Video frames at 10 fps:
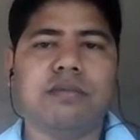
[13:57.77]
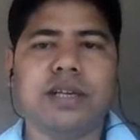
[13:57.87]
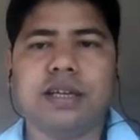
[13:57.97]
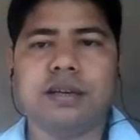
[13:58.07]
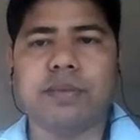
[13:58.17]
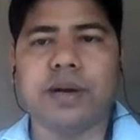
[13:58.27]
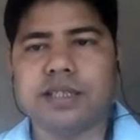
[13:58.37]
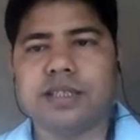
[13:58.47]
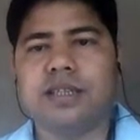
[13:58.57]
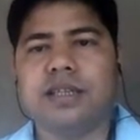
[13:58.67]
When a
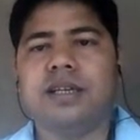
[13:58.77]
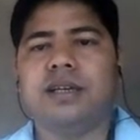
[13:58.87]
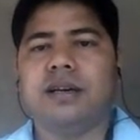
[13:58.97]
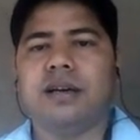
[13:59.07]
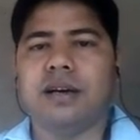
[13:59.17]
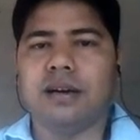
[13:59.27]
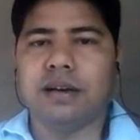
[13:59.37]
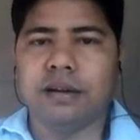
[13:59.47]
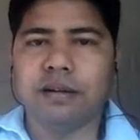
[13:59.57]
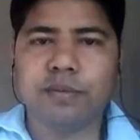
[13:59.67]
pulse,
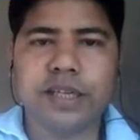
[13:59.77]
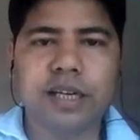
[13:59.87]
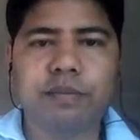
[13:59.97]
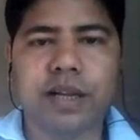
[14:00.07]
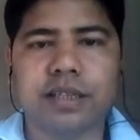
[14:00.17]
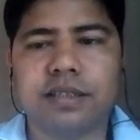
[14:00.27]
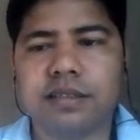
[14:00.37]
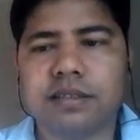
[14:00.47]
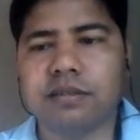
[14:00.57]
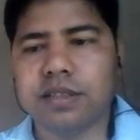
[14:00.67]
an optical pulse,
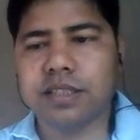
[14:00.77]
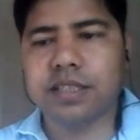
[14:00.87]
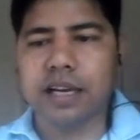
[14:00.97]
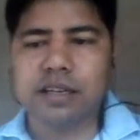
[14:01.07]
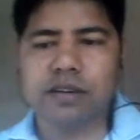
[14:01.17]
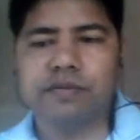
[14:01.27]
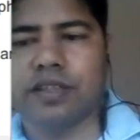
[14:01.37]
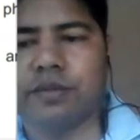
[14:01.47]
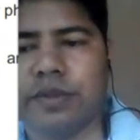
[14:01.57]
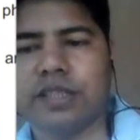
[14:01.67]
which is ultra
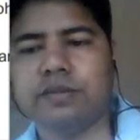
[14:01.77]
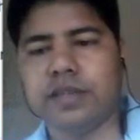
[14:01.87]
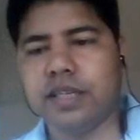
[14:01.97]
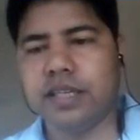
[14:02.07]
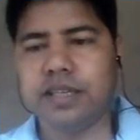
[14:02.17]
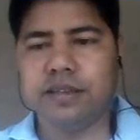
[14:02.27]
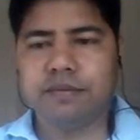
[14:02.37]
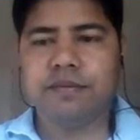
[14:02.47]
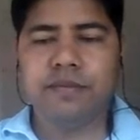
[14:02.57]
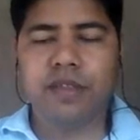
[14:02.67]
fast, means very
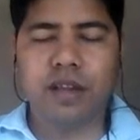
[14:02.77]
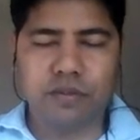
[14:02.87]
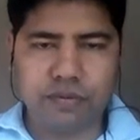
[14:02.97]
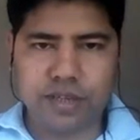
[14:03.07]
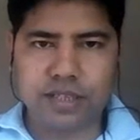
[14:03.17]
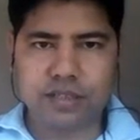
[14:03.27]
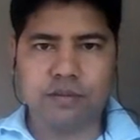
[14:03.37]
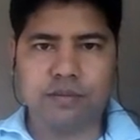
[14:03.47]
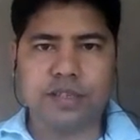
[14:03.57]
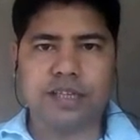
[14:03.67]
fast
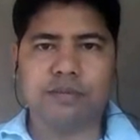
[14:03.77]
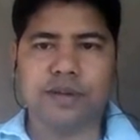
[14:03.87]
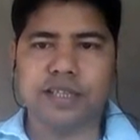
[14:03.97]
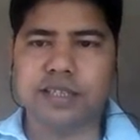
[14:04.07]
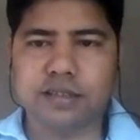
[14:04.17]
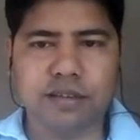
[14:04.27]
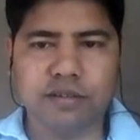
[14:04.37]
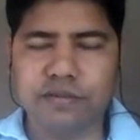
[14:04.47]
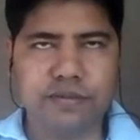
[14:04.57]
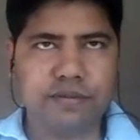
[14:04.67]
optical pulse
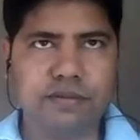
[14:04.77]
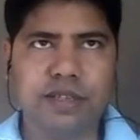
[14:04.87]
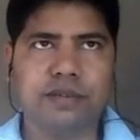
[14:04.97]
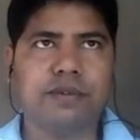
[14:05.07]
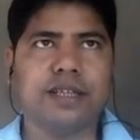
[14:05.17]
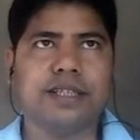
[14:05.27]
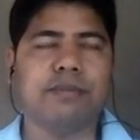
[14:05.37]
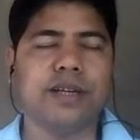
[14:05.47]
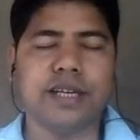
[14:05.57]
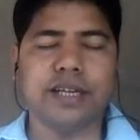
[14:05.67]
of, say for
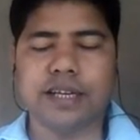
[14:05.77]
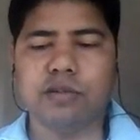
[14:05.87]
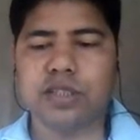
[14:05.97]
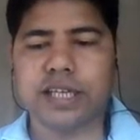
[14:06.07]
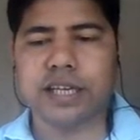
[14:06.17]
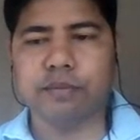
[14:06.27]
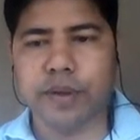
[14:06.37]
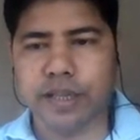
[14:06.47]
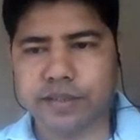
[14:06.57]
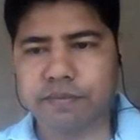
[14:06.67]
example, a nanosecond
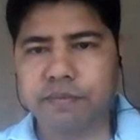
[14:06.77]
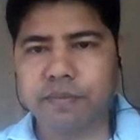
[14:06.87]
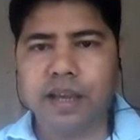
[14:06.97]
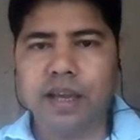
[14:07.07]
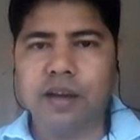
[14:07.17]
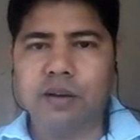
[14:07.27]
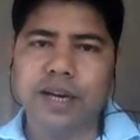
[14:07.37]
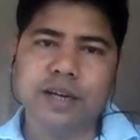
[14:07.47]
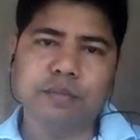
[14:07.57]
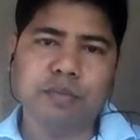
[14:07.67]
pulse.
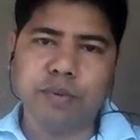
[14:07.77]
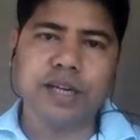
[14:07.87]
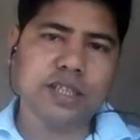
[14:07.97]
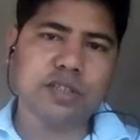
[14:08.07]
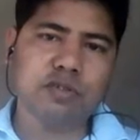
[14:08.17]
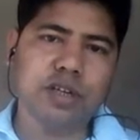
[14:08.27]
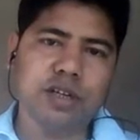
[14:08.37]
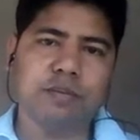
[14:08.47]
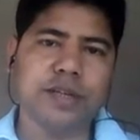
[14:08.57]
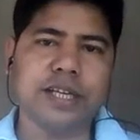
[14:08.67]
When it propagates to
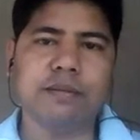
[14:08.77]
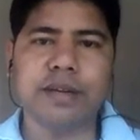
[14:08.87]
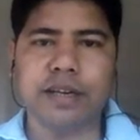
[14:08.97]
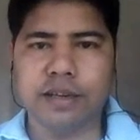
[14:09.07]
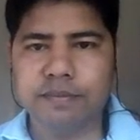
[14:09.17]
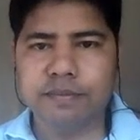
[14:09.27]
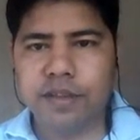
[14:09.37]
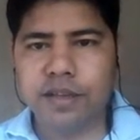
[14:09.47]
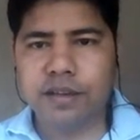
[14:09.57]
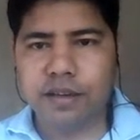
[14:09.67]
an optical medium,
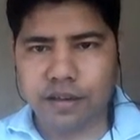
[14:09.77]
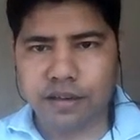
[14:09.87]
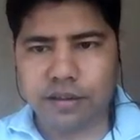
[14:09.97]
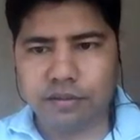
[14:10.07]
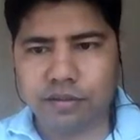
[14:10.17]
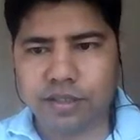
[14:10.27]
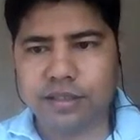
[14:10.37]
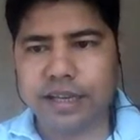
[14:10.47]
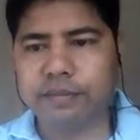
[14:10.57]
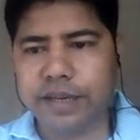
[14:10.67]
which
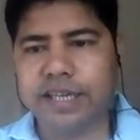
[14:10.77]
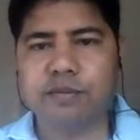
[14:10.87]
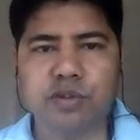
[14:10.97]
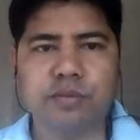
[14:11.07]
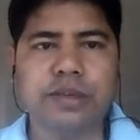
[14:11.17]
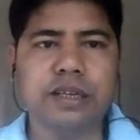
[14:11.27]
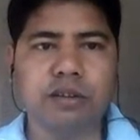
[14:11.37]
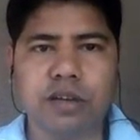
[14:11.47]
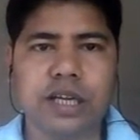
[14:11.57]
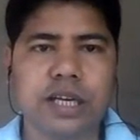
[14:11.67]
that medium should be
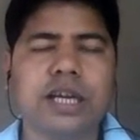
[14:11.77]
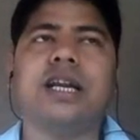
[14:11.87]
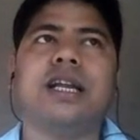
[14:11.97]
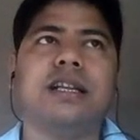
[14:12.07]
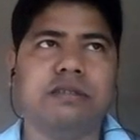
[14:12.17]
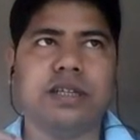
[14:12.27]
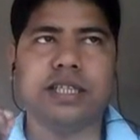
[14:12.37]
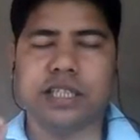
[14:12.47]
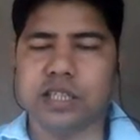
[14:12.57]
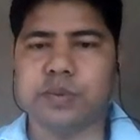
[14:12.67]
nonlinear as well
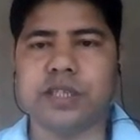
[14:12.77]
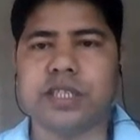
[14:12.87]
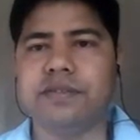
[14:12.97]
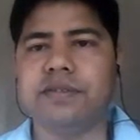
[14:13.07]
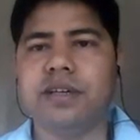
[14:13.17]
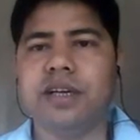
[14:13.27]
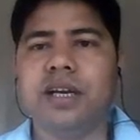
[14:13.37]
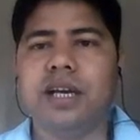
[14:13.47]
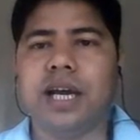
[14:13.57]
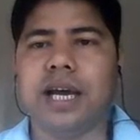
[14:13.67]
as dispersive,
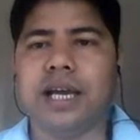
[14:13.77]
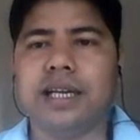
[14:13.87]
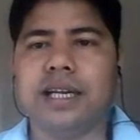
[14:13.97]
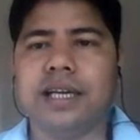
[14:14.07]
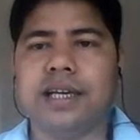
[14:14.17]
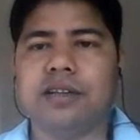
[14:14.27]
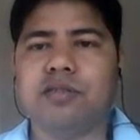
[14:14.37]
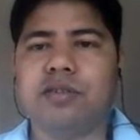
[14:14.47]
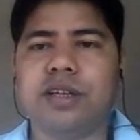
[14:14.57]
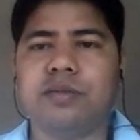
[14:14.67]
and
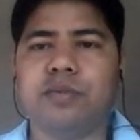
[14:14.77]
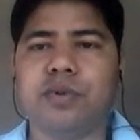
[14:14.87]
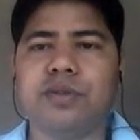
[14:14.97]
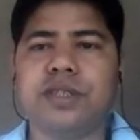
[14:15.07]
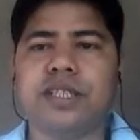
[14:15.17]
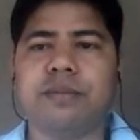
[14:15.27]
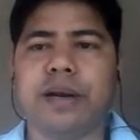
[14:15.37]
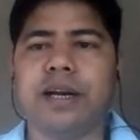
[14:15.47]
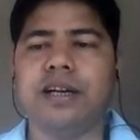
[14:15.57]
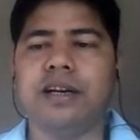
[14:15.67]
it produces a
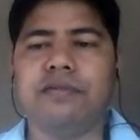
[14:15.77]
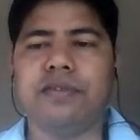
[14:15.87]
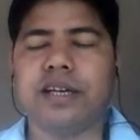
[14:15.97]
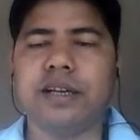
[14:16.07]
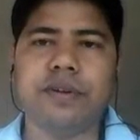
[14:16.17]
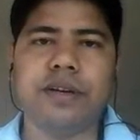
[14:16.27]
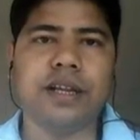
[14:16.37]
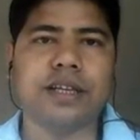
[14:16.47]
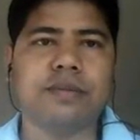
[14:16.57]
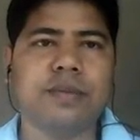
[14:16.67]
varying refractive index.